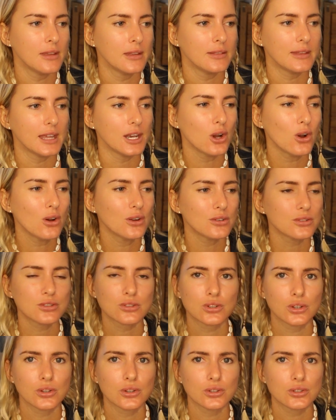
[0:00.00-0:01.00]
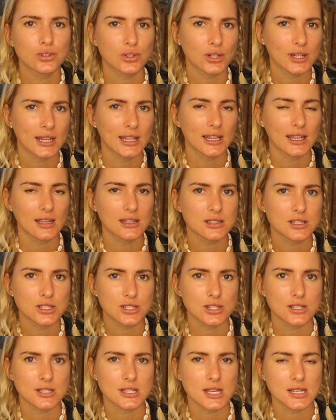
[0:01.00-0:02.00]
they're not too tricky. It's
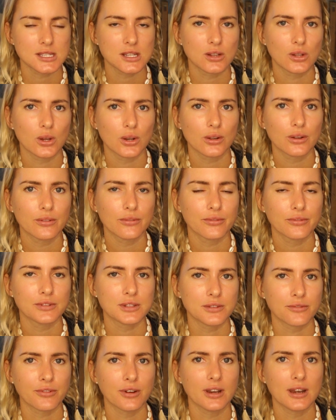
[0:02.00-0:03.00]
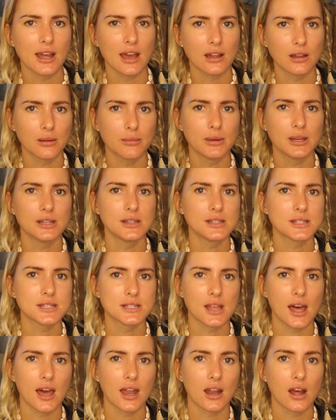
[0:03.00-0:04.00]
just there's a lot of different elements
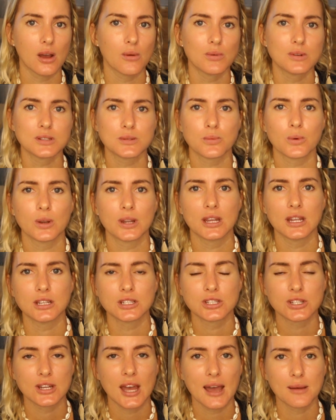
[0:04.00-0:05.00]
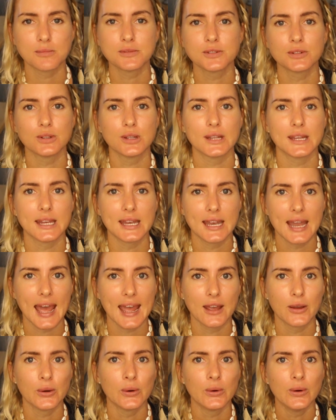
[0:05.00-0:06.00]
that I was wanting to absolutely
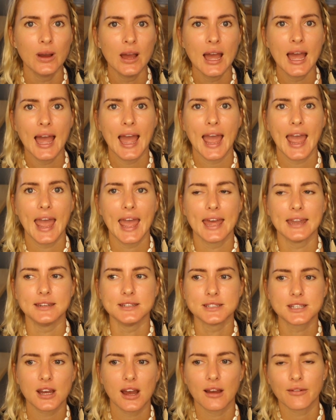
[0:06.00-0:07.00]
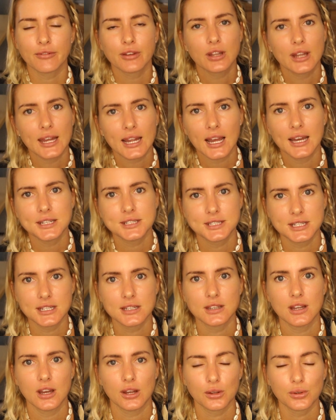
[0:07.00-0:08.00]
nail, and I feel like I
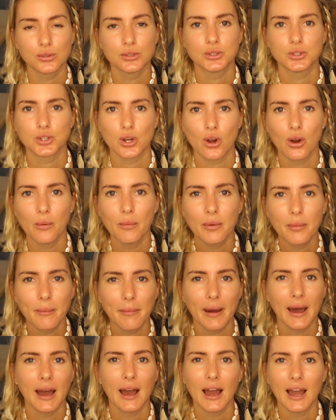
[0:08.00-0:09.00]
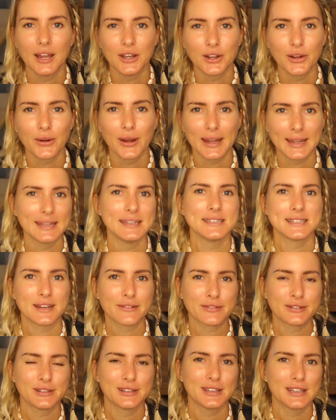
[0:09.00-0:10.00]
did a good job, but I know I can
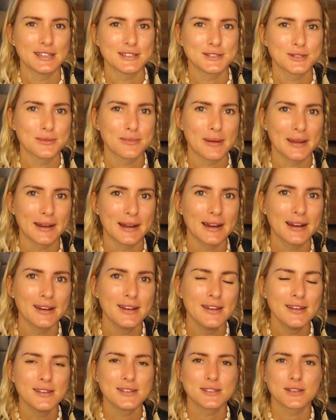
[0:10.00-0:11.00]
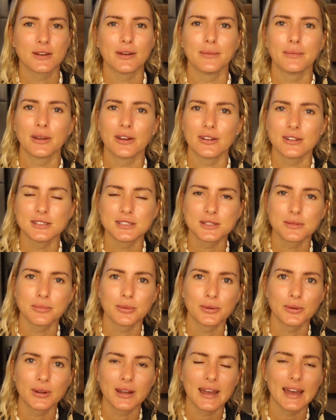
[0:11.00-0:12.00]
definitely do better. So I'm going to
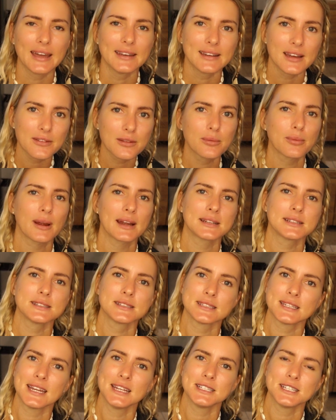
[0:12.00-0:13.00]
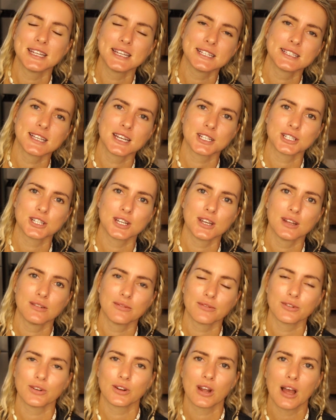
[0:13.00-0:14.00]
book another practice teaching session
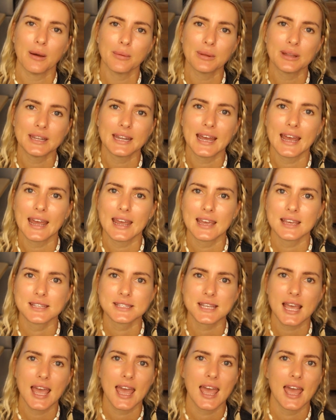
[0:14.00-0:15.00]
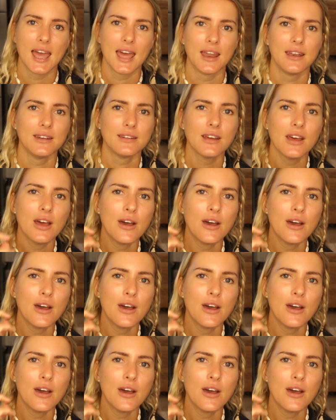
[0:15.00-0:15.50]
for a couple of days, and